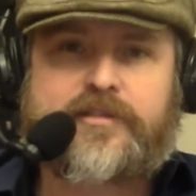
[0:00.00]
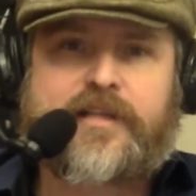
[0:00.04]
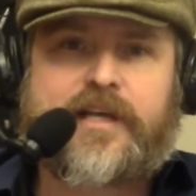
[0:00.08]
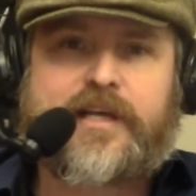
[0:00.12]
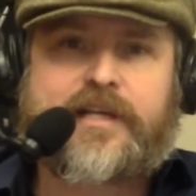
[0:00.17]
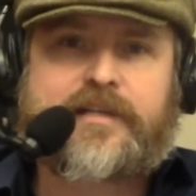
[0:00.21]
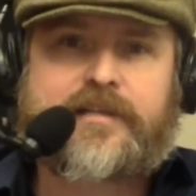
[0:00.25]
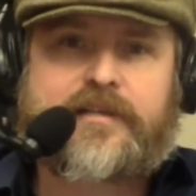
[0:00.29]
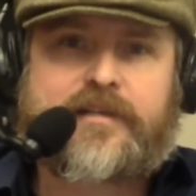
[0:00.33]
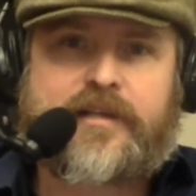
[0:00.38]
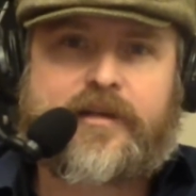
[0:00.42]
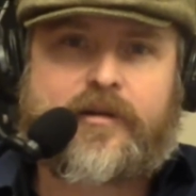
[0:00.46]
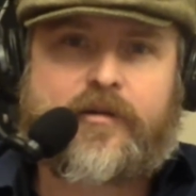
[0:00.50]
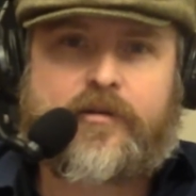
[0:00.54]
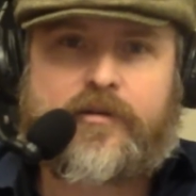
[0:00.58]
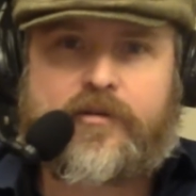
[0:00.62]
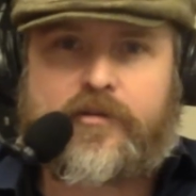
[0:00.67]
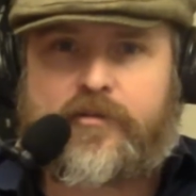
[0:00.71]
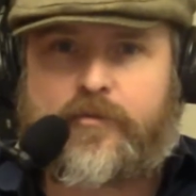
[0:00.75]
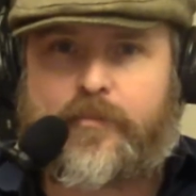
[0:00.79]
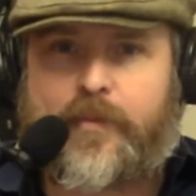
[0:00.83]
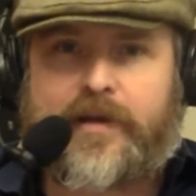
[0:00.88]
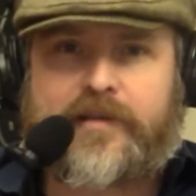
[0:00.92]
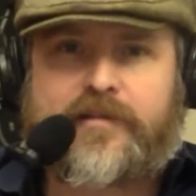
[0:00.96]
that you're
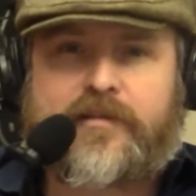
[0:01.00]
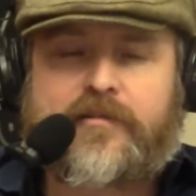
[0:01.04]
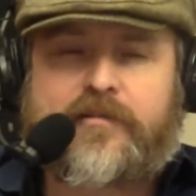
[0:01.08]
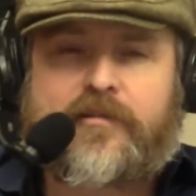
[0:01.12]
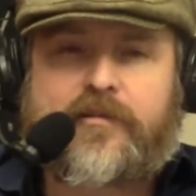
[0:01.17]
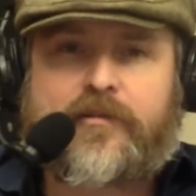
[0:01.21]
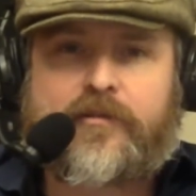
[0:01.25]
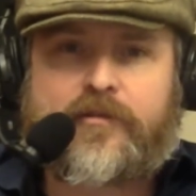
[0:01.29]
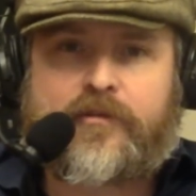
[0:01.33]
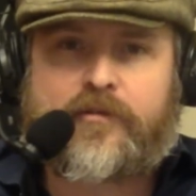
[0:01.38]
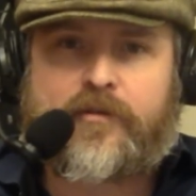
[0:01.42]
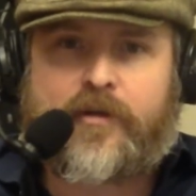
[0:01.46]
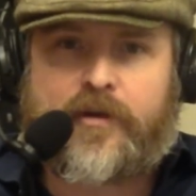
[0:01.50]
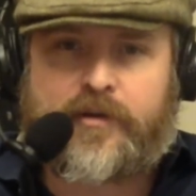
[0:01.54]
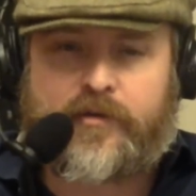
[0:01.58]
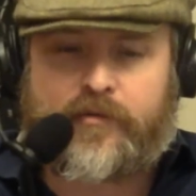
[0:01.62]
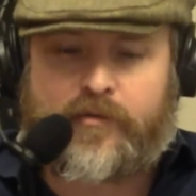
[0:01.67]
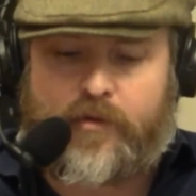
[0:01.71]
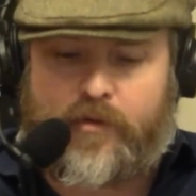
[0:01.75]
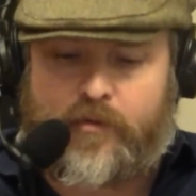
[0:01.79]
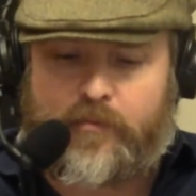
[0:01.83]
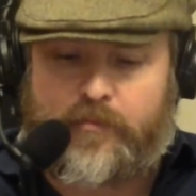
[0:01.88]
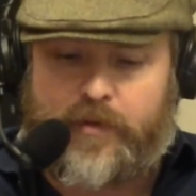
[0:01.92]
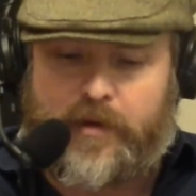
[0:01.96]
expected to learn on your own.